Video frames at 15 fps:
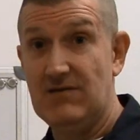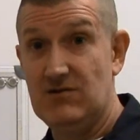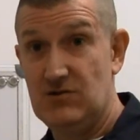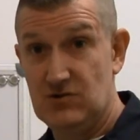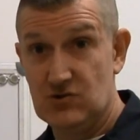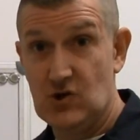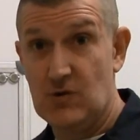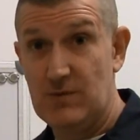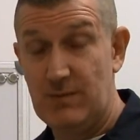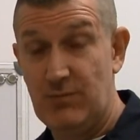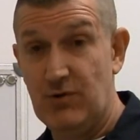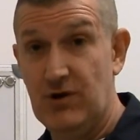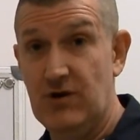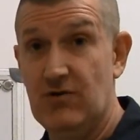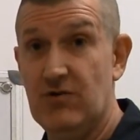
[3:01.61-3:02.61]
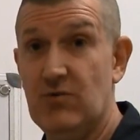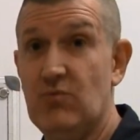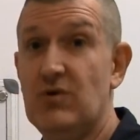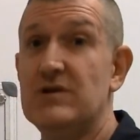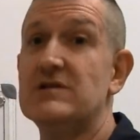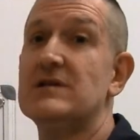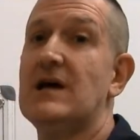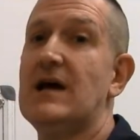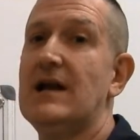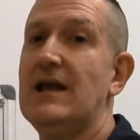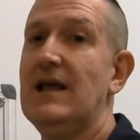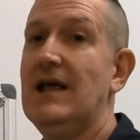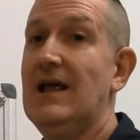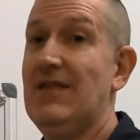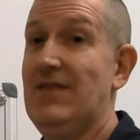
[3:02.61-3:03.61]
that you saw me put in on the one side
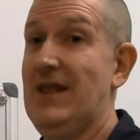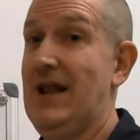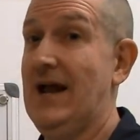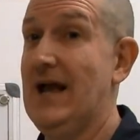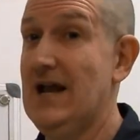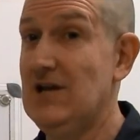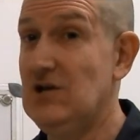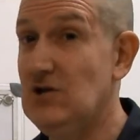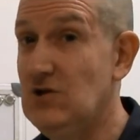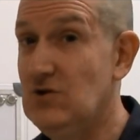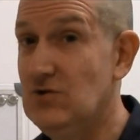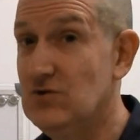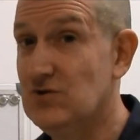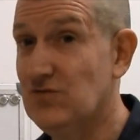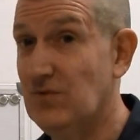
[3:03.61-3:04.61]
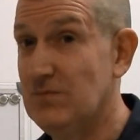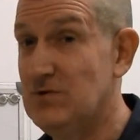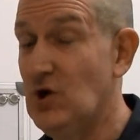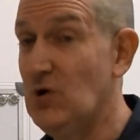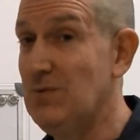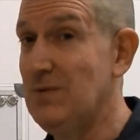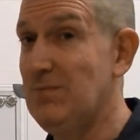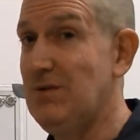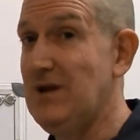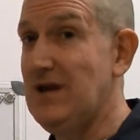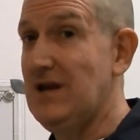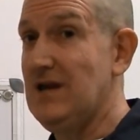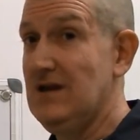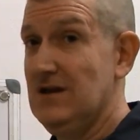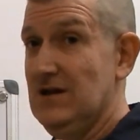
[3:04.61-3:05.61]
that I got used from Toby
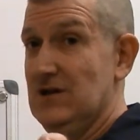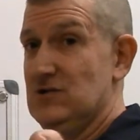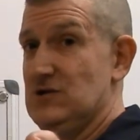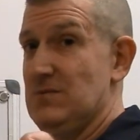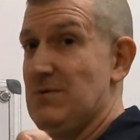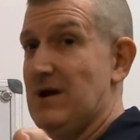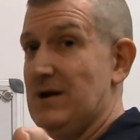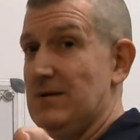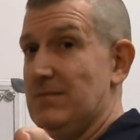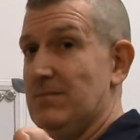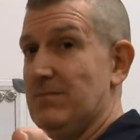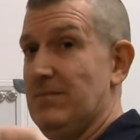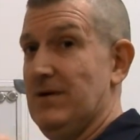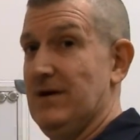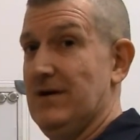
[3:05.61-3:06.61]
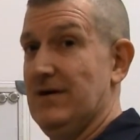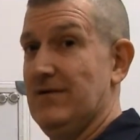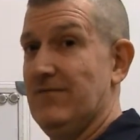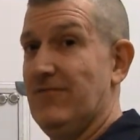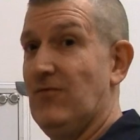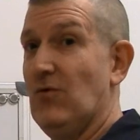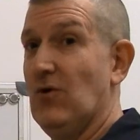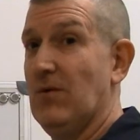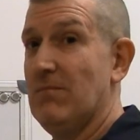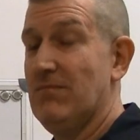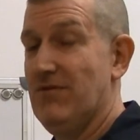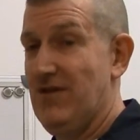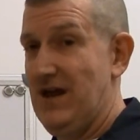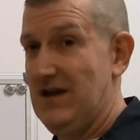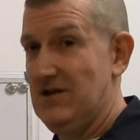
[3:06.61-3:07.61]
P, G-Body uh, Forum,
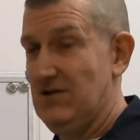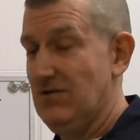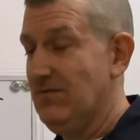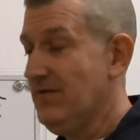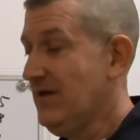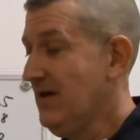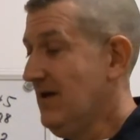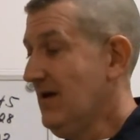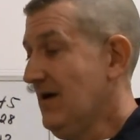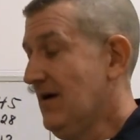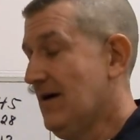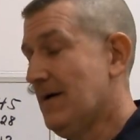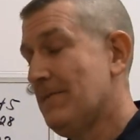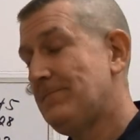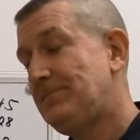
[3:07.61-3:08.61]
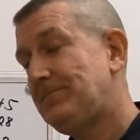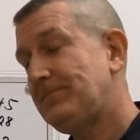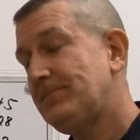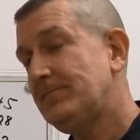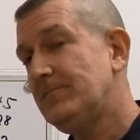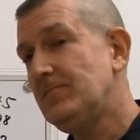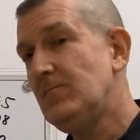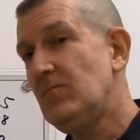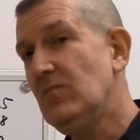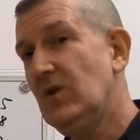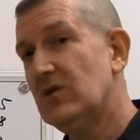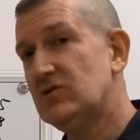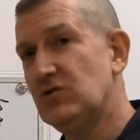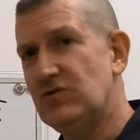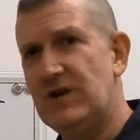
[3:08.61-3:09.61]
thank you. Um,
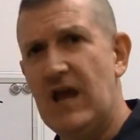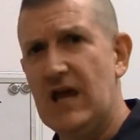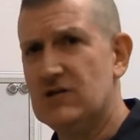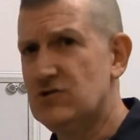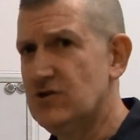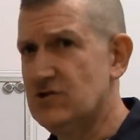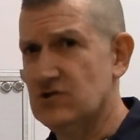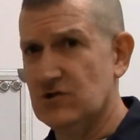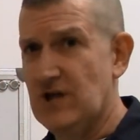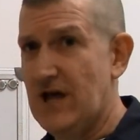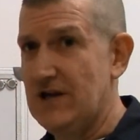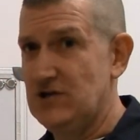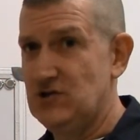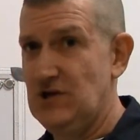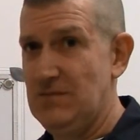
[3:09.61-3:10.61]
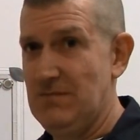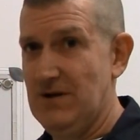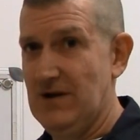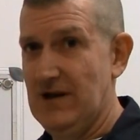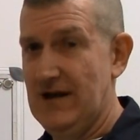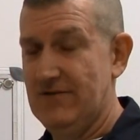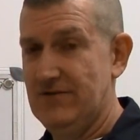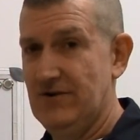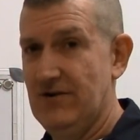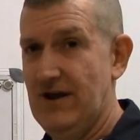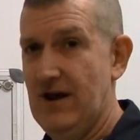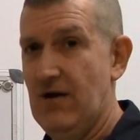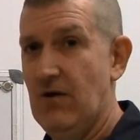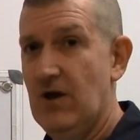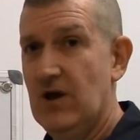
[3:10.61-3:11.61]
so yeah, so there's a lot of sheet metal out there
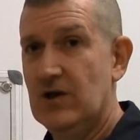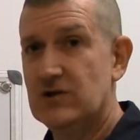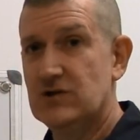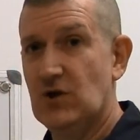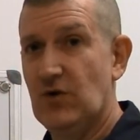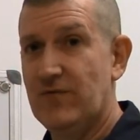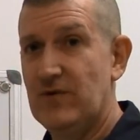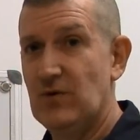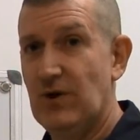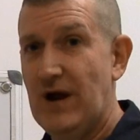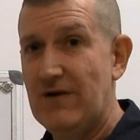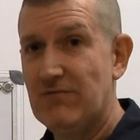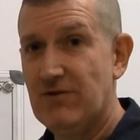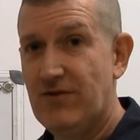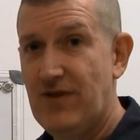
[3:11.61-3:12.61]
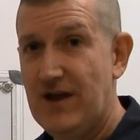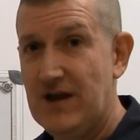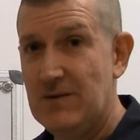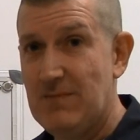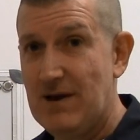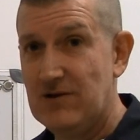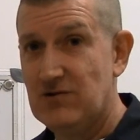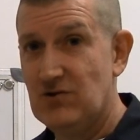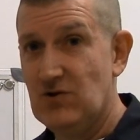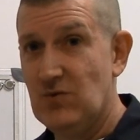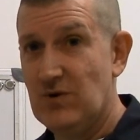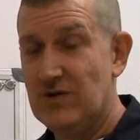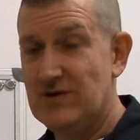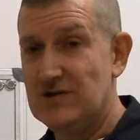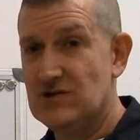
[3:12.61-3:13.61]
now. So if you were ever thinking about doing
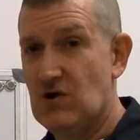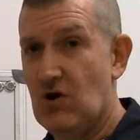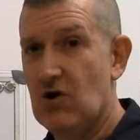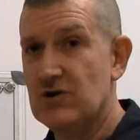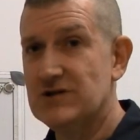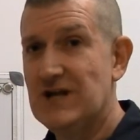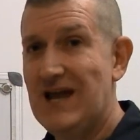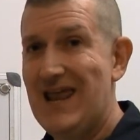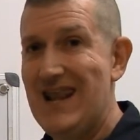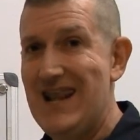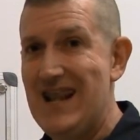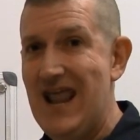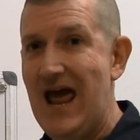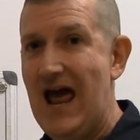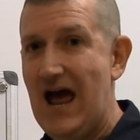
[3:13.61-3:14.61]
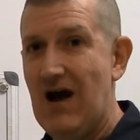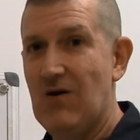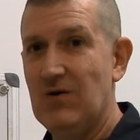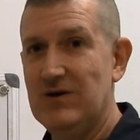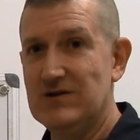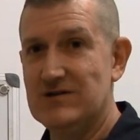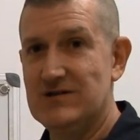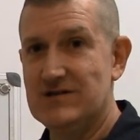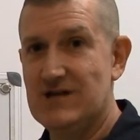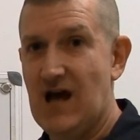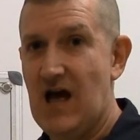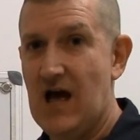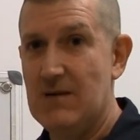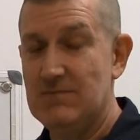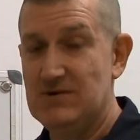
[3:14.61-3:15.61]
one of these cars, now is the
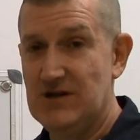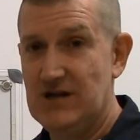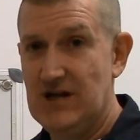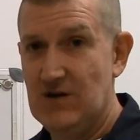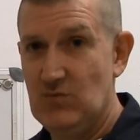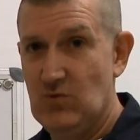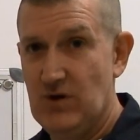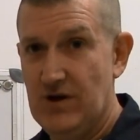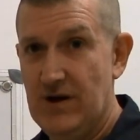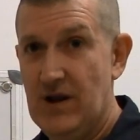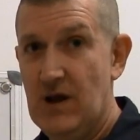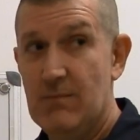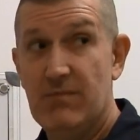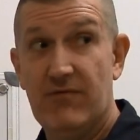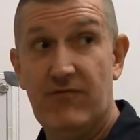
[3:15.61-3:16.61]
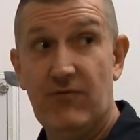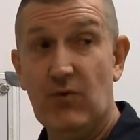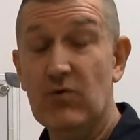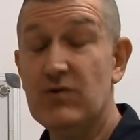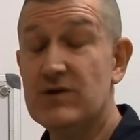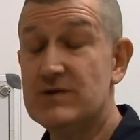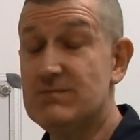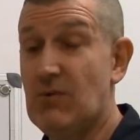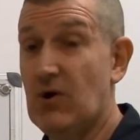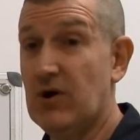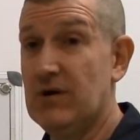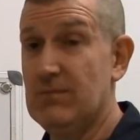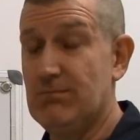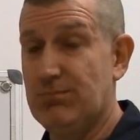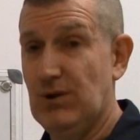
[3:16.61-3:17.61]
time to get one before this
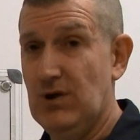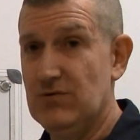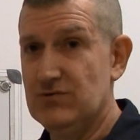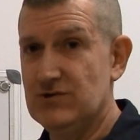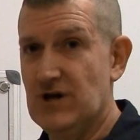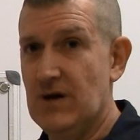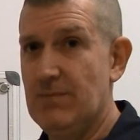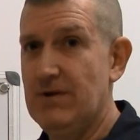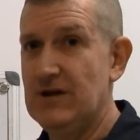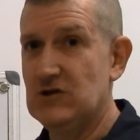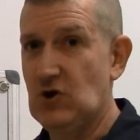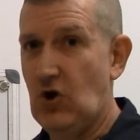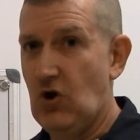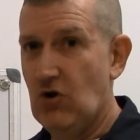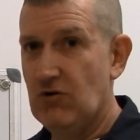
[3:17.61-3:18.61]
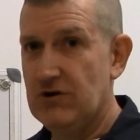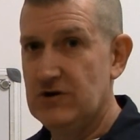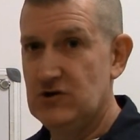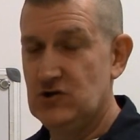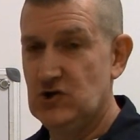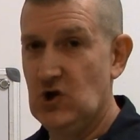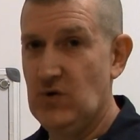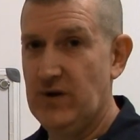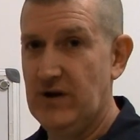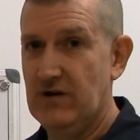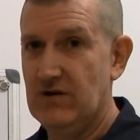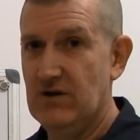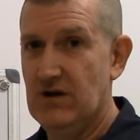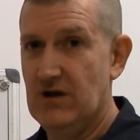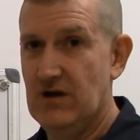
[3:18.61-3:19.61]
market blows up. It's already showing
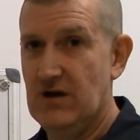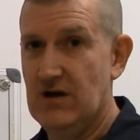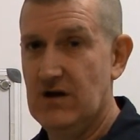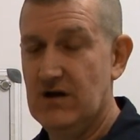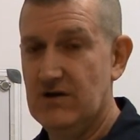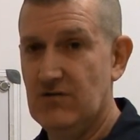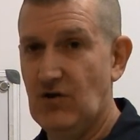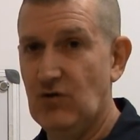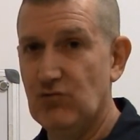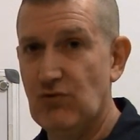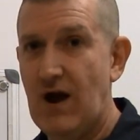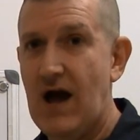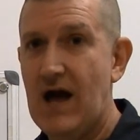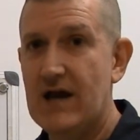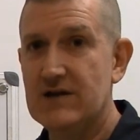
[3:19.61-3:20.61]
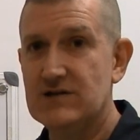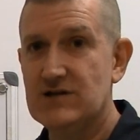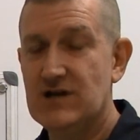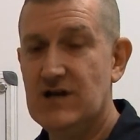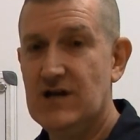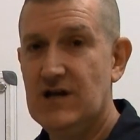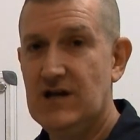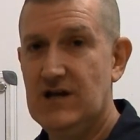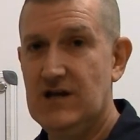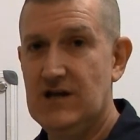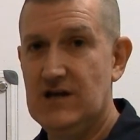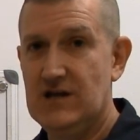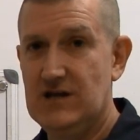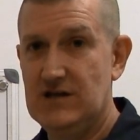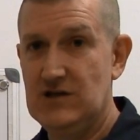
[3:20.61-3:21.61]
uh, a rise uh,
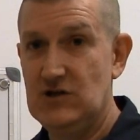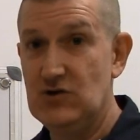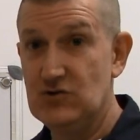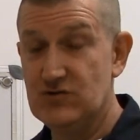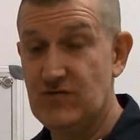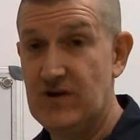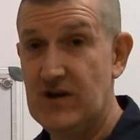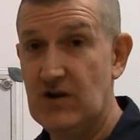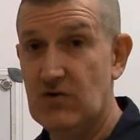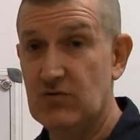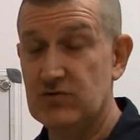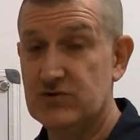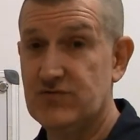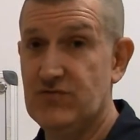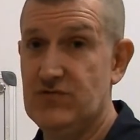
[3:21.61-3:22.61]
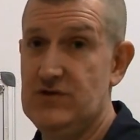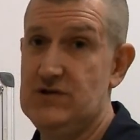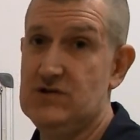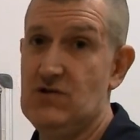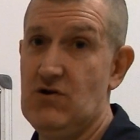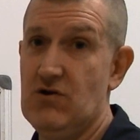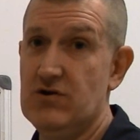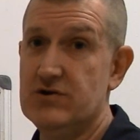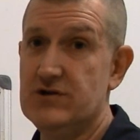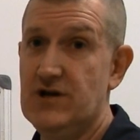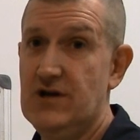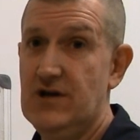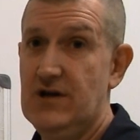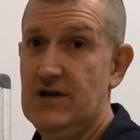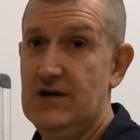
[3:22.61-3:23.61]
and used vehicles for these cars.
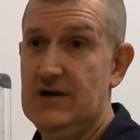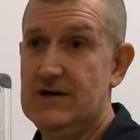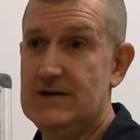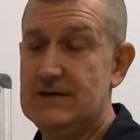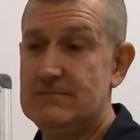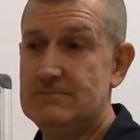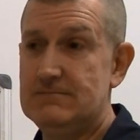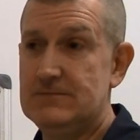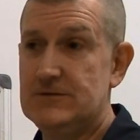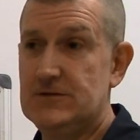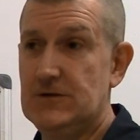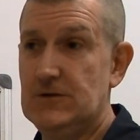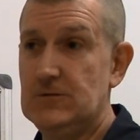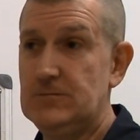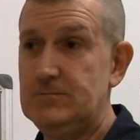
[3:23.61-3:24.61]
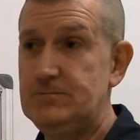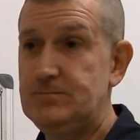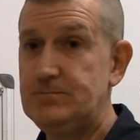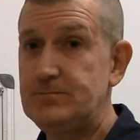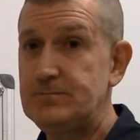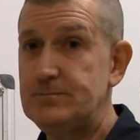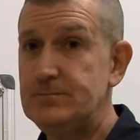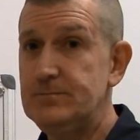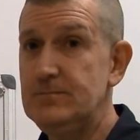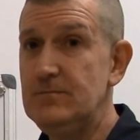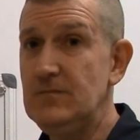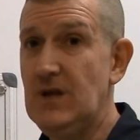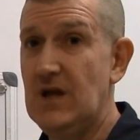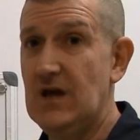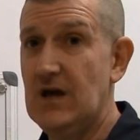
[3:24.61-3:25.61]
Um, so
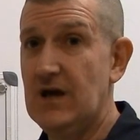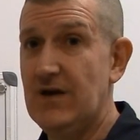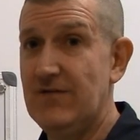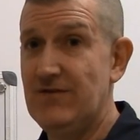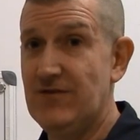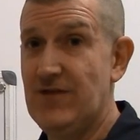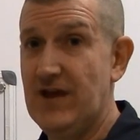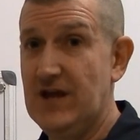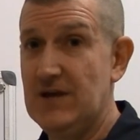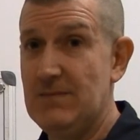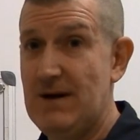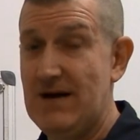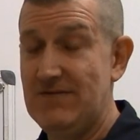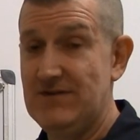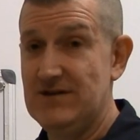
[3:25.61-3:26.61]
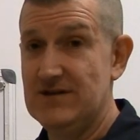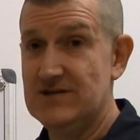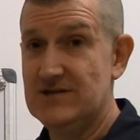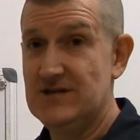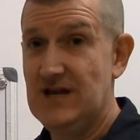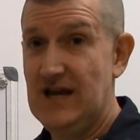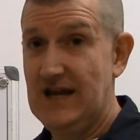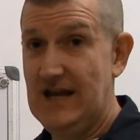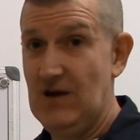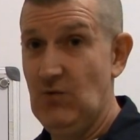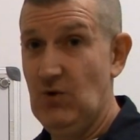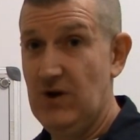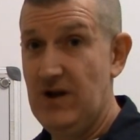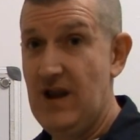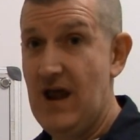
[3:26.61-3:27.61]
uh, if you're thinking about this, get
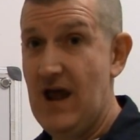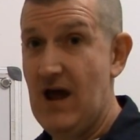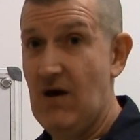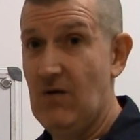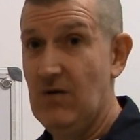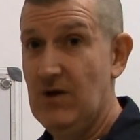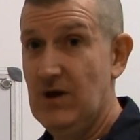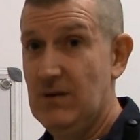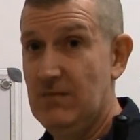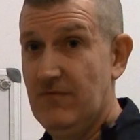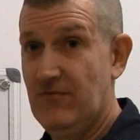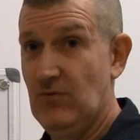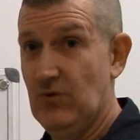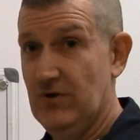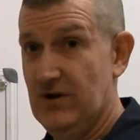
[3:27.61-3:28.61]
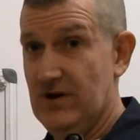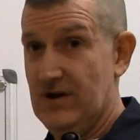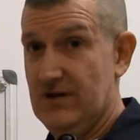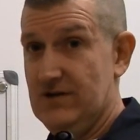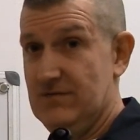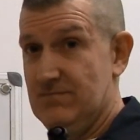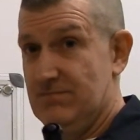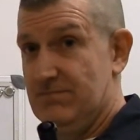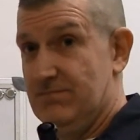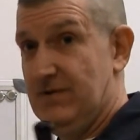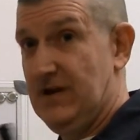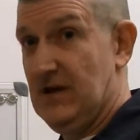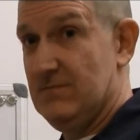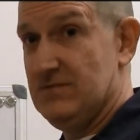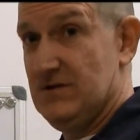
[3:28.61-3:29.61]
one now before it uh,
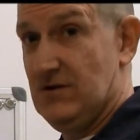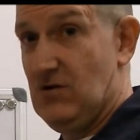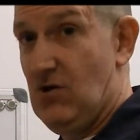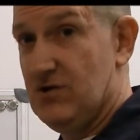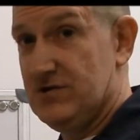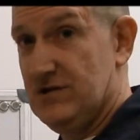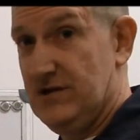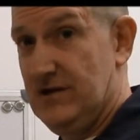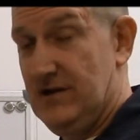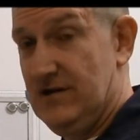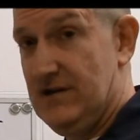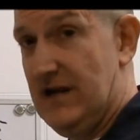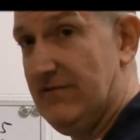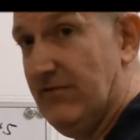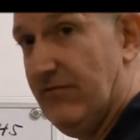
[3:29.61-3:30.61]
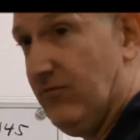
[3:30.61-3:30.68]
becomes a costly endeavor